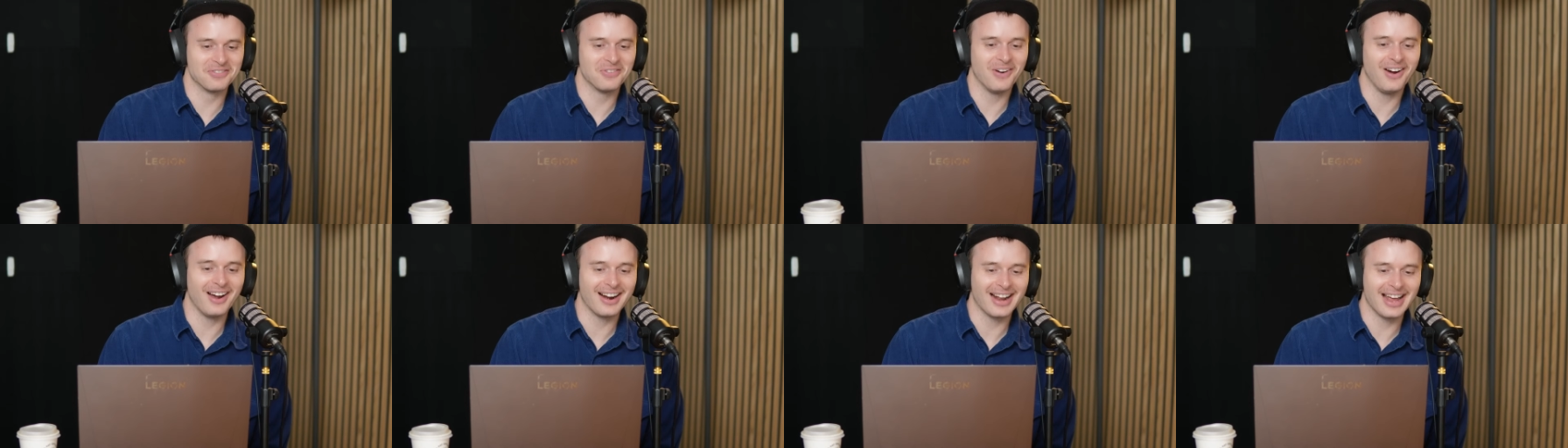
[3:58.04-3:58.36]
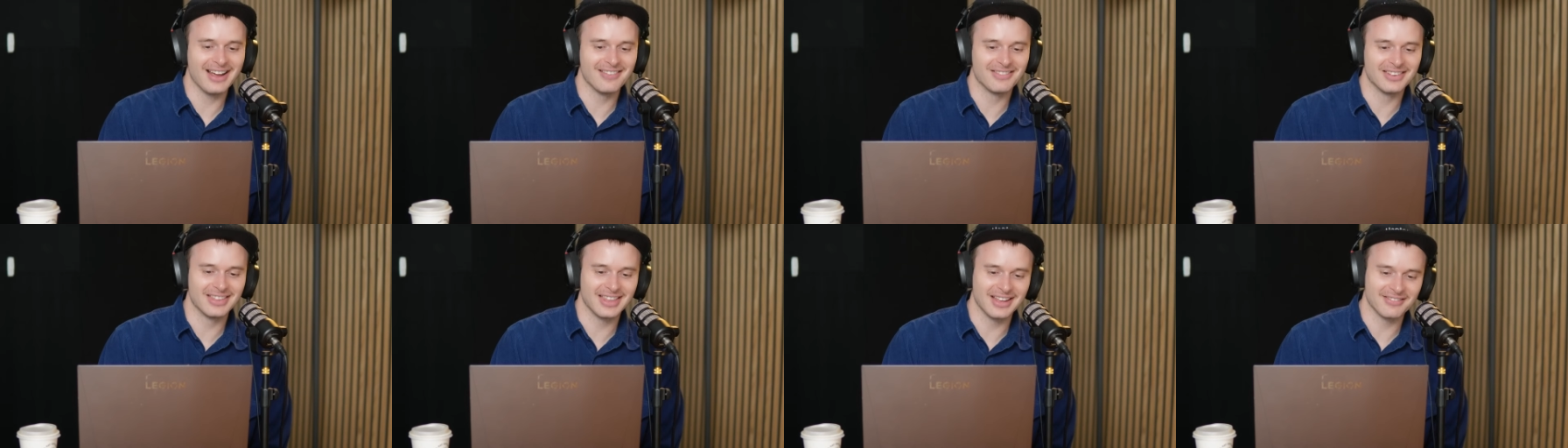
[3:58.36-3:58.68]

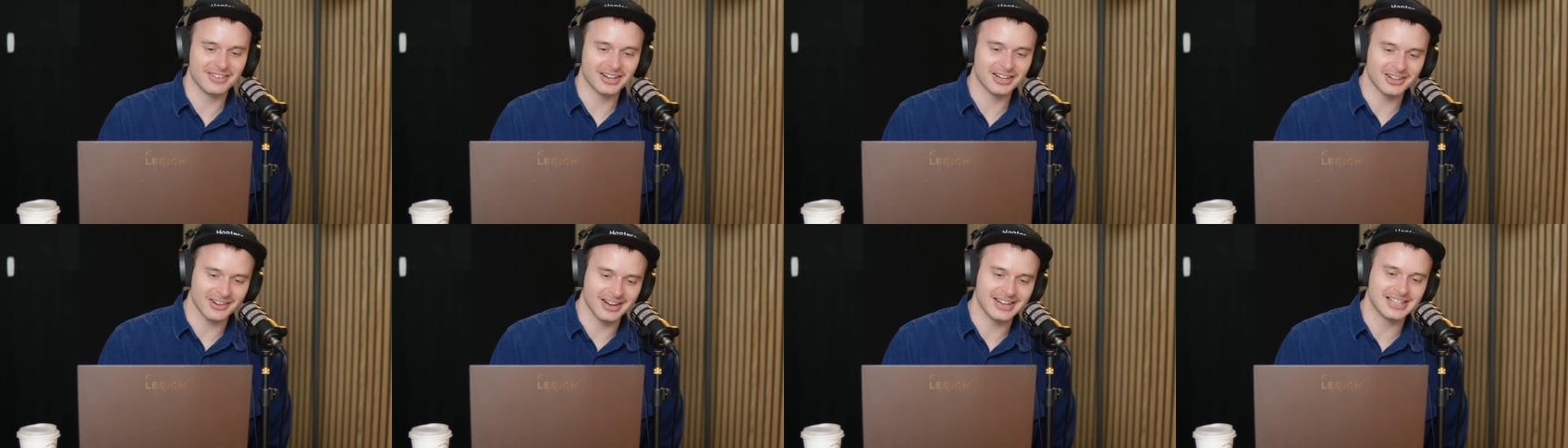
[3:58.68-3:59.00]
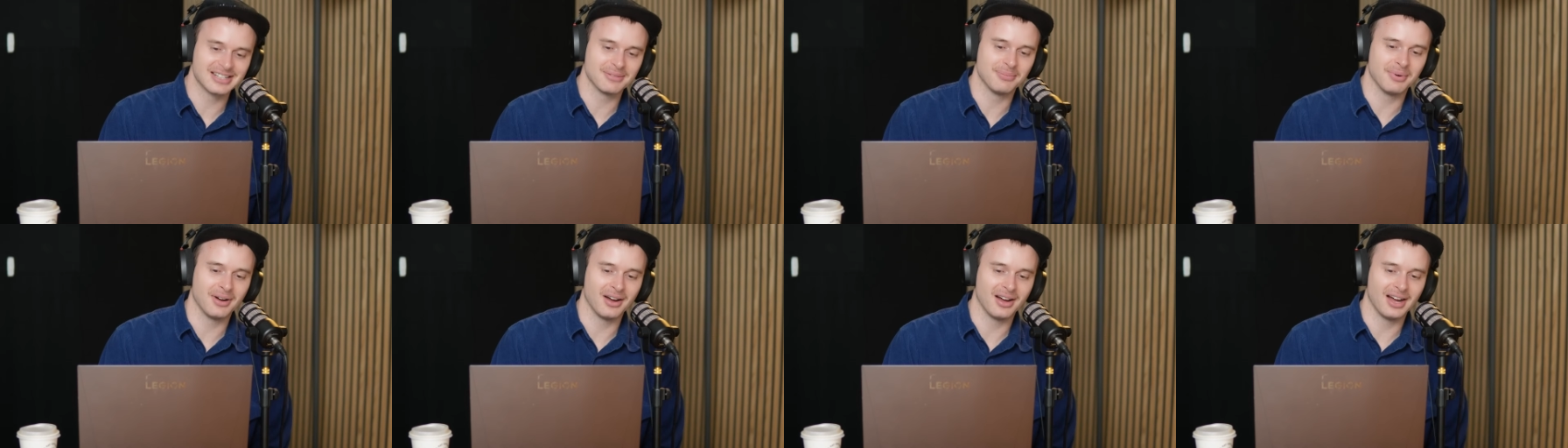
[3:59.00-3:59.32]
Whitehaven, they've agreed
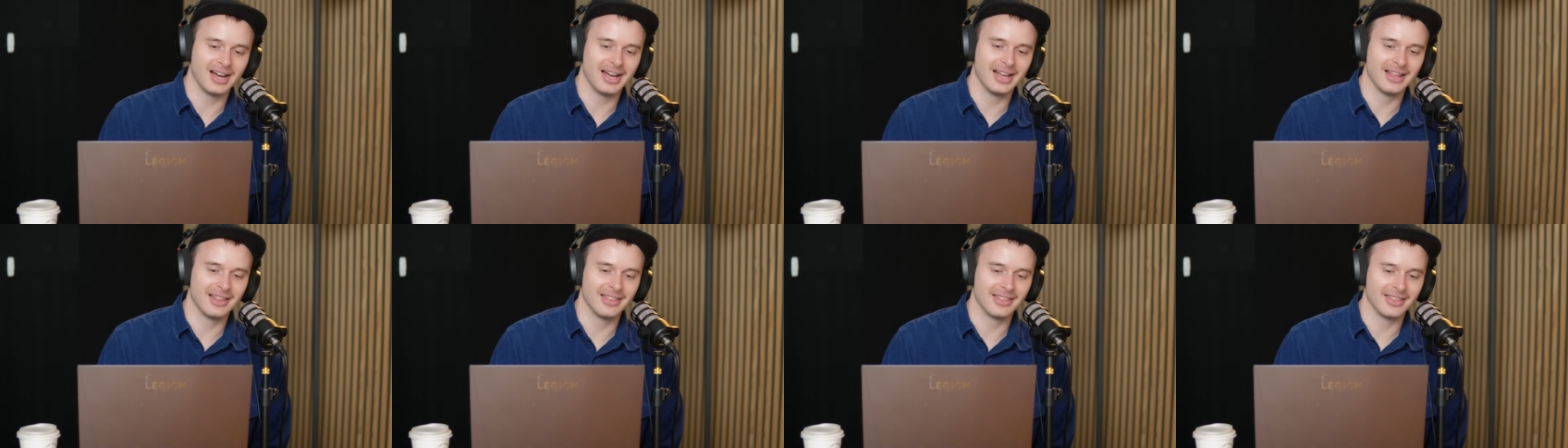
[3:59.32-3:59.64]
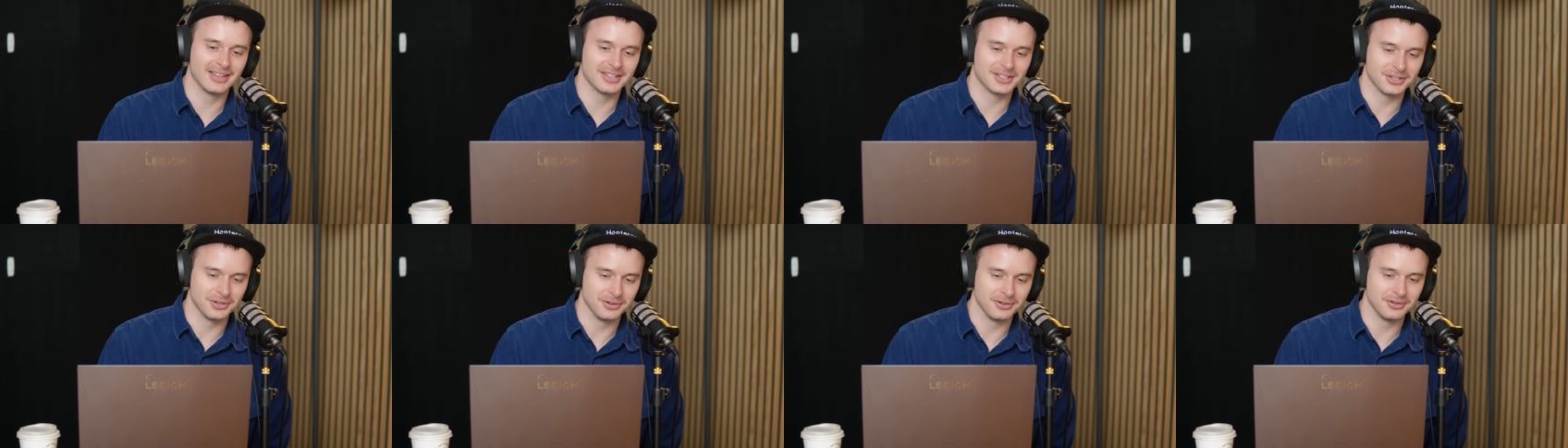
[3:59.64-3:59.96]
to buy
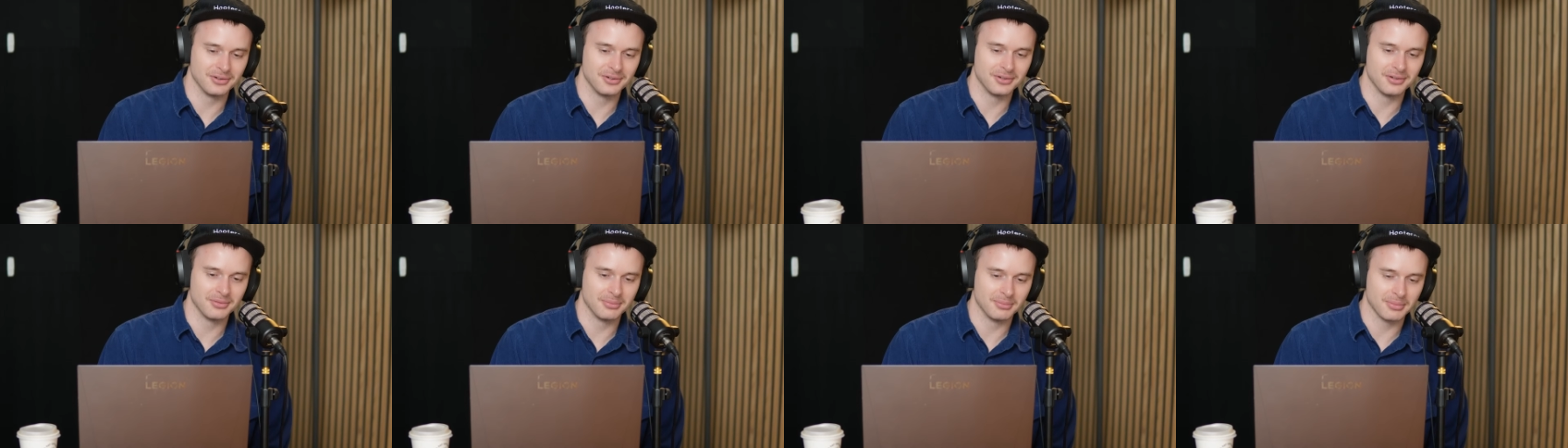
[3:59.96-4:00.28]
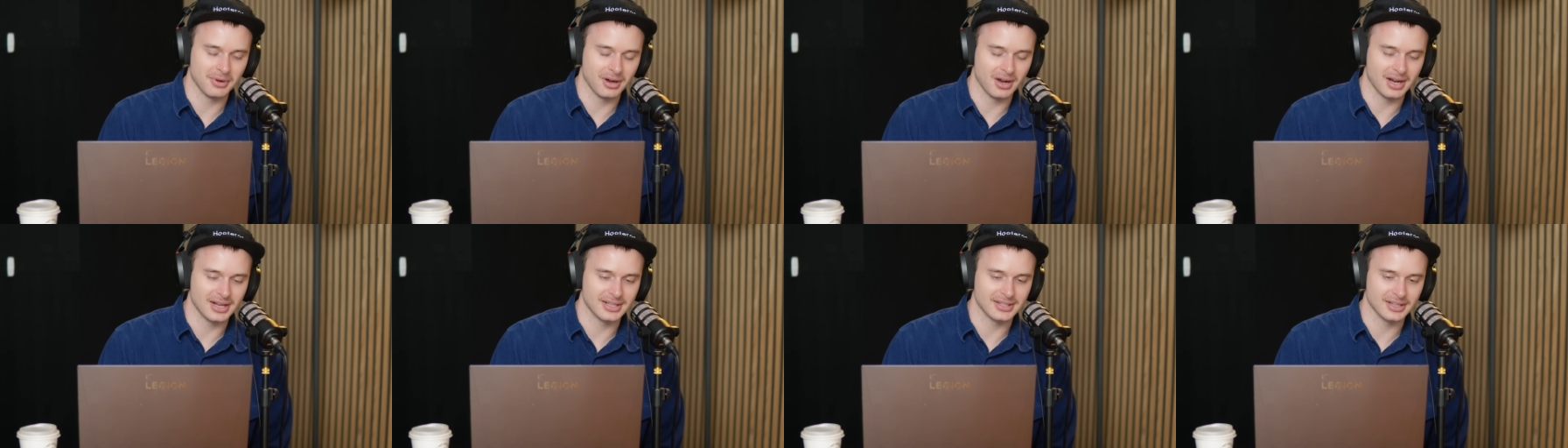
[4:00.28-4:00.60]
the two
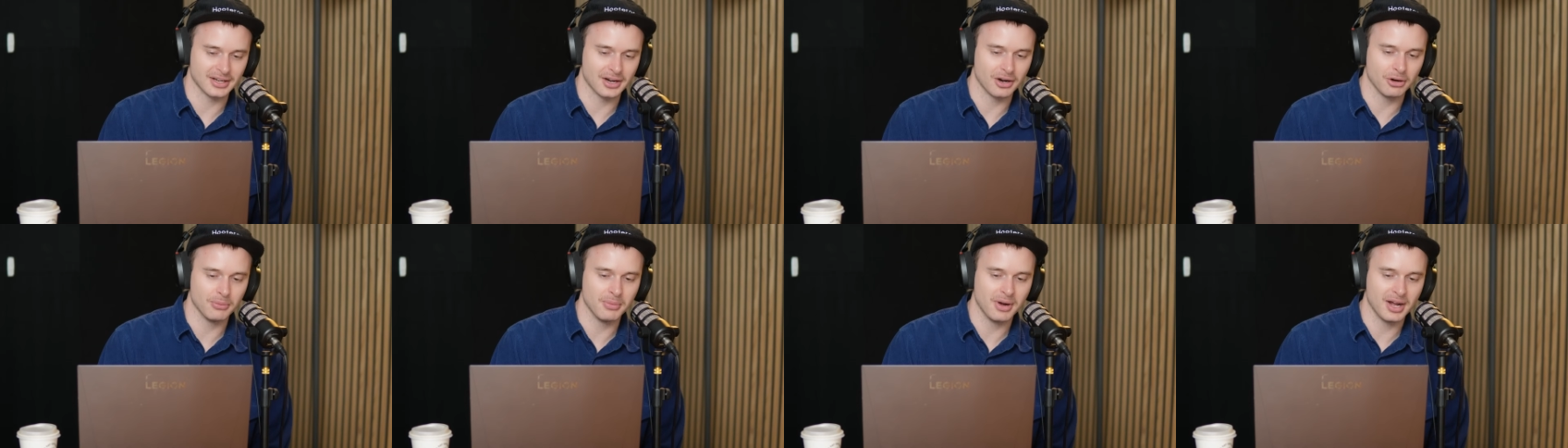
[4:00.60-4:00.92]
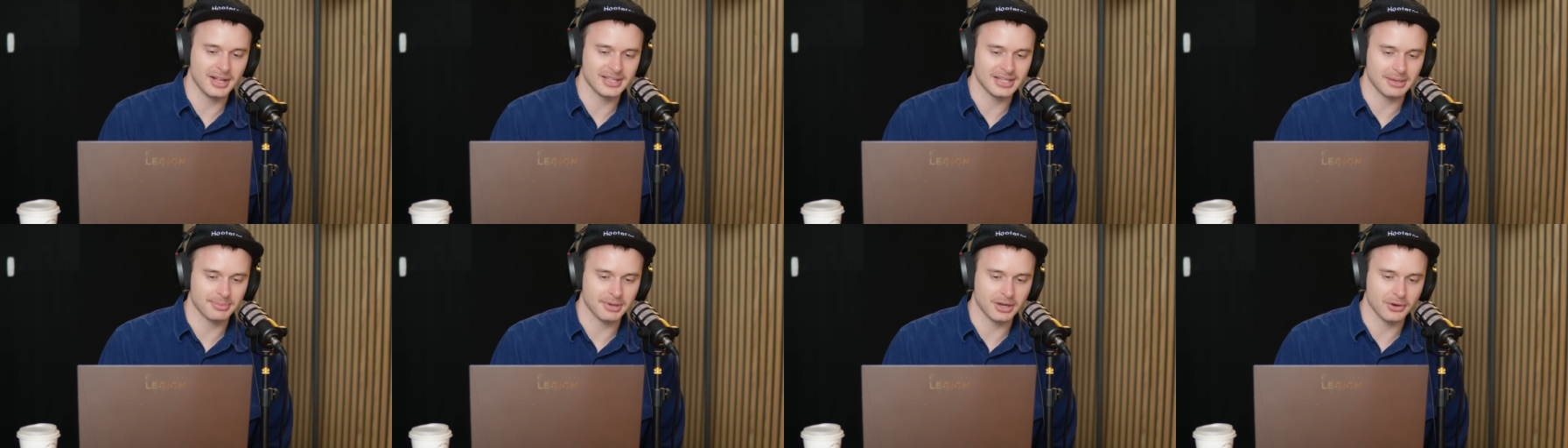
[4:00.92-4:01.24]
mines, the coal
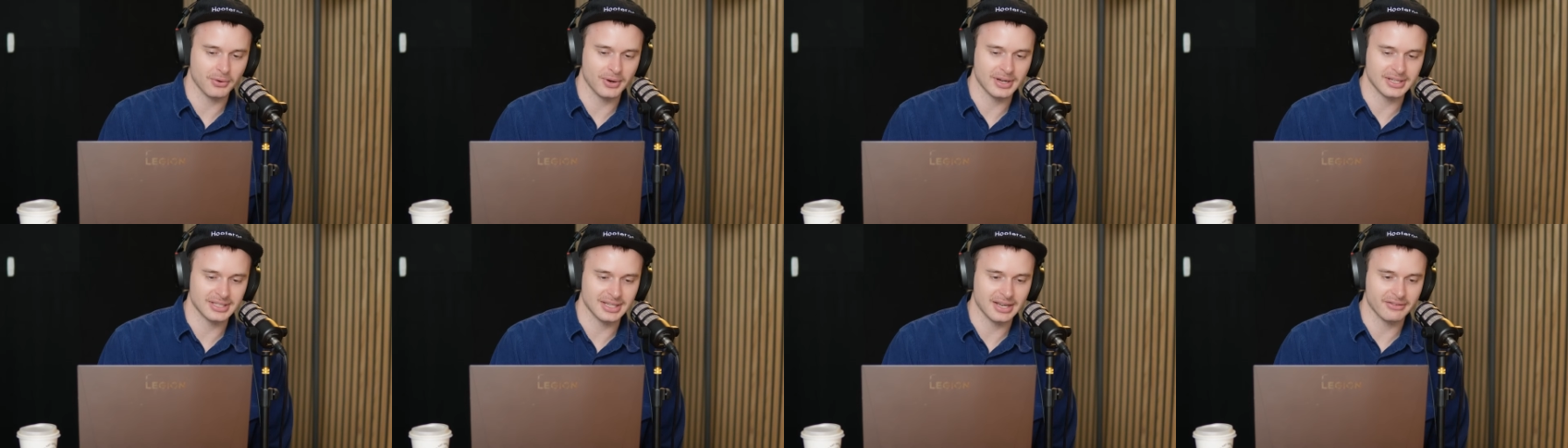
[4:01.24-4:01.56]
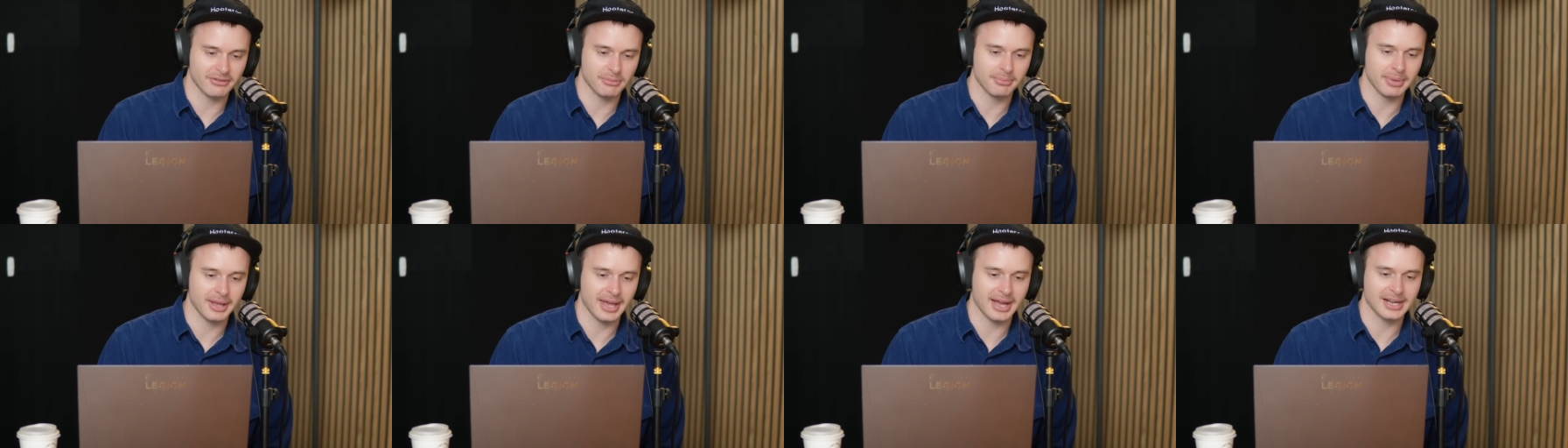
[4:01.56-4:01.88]
mines up in Queensland
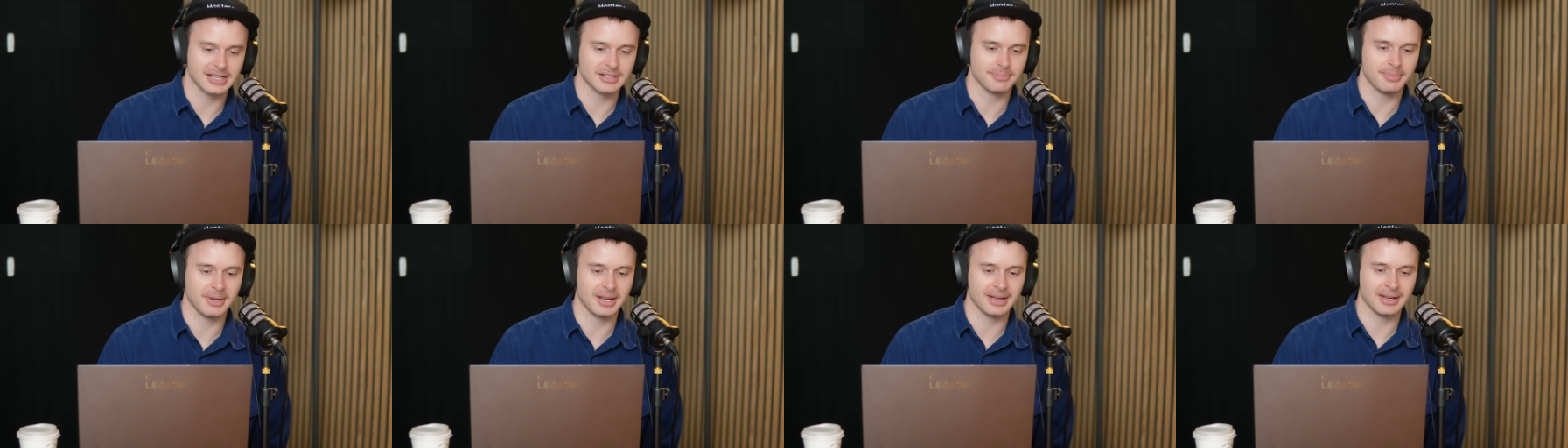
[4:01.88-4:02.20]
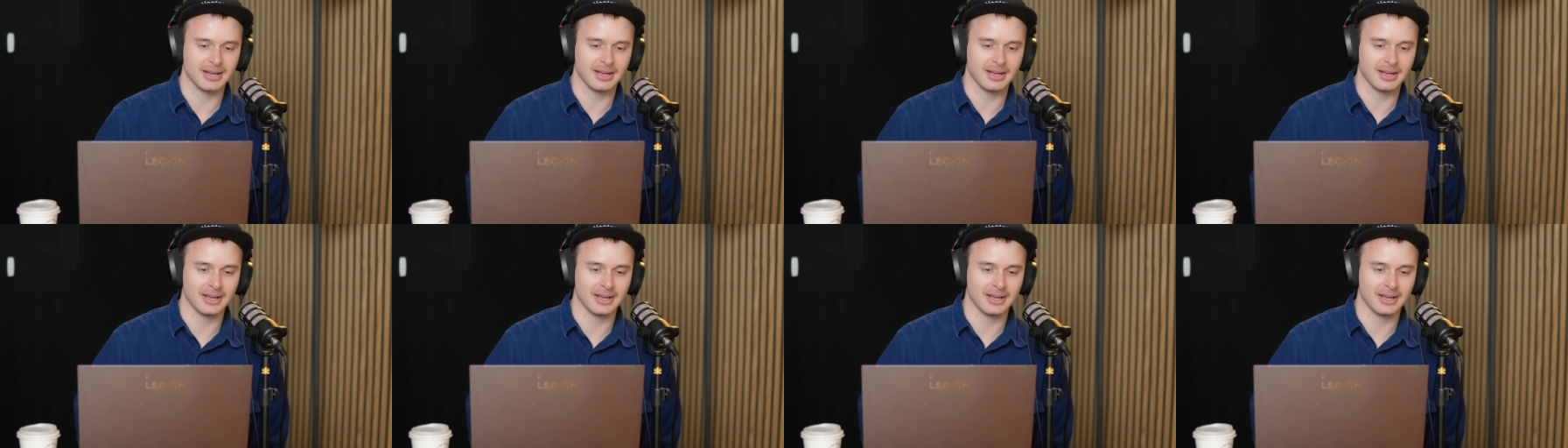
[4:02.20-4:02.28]
from BHP,